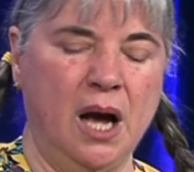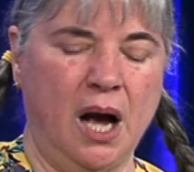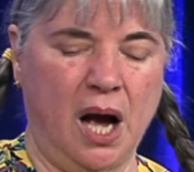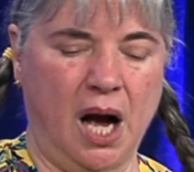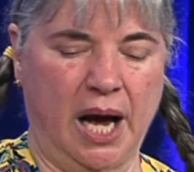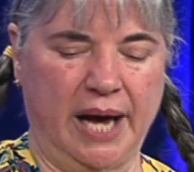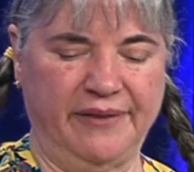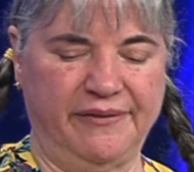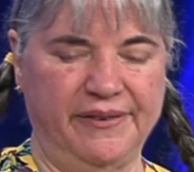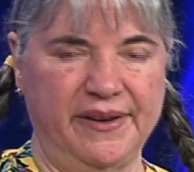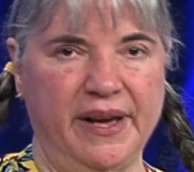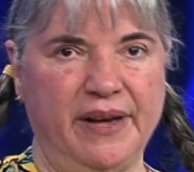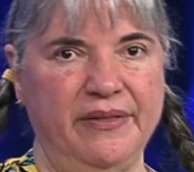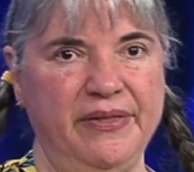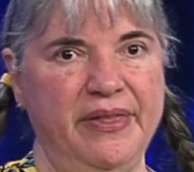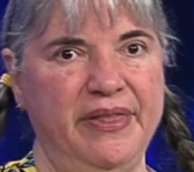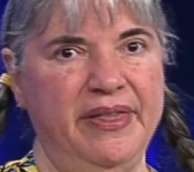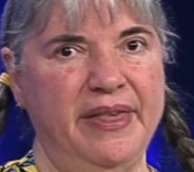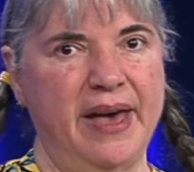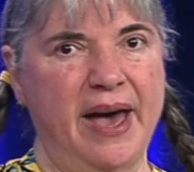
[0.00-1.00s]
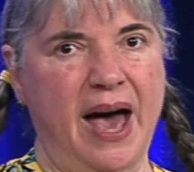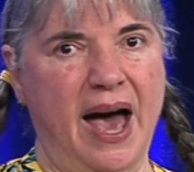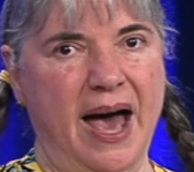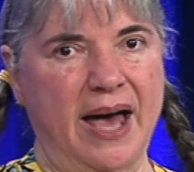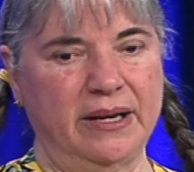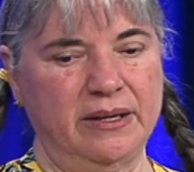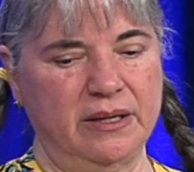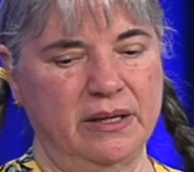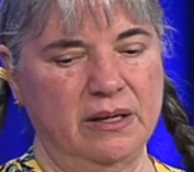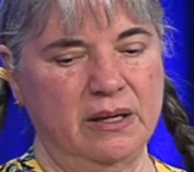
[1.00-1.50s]
I found
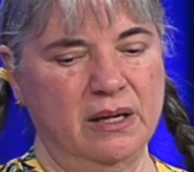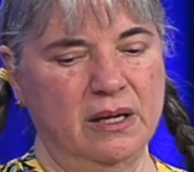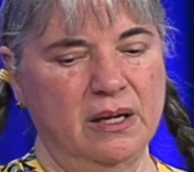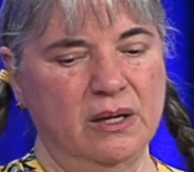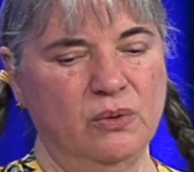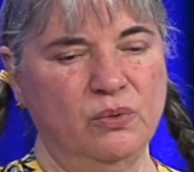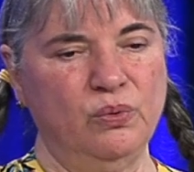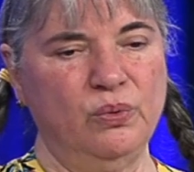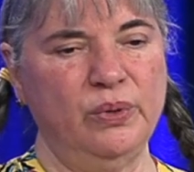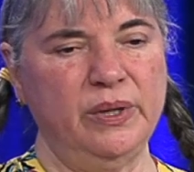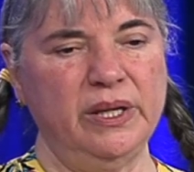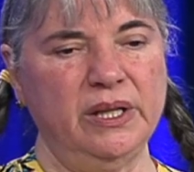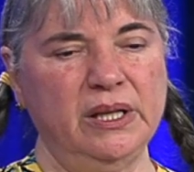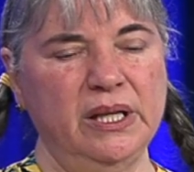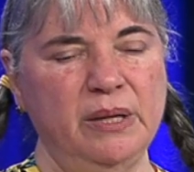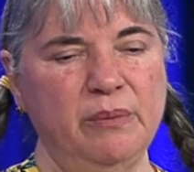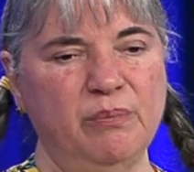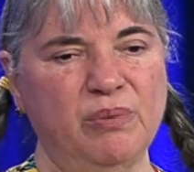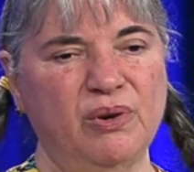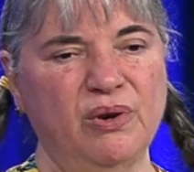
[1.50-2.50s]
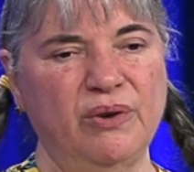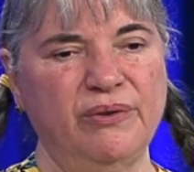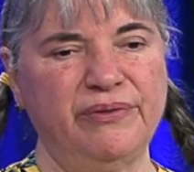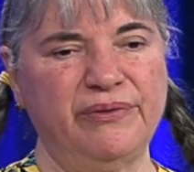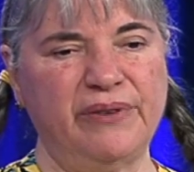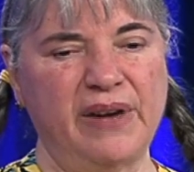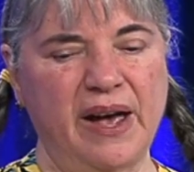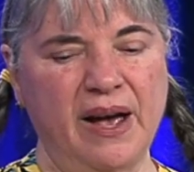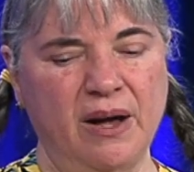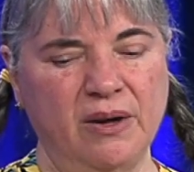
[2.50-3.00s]
that really
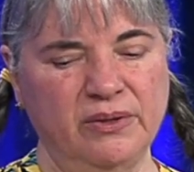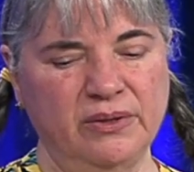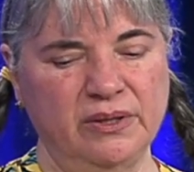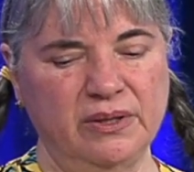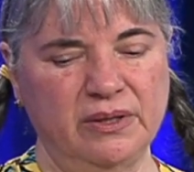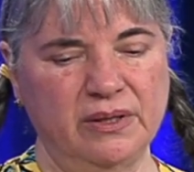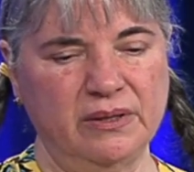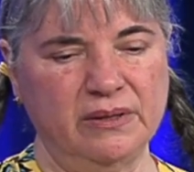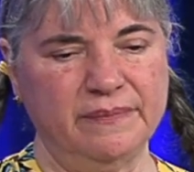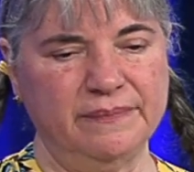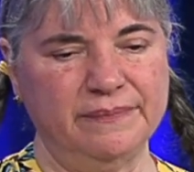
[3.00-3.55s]
profound.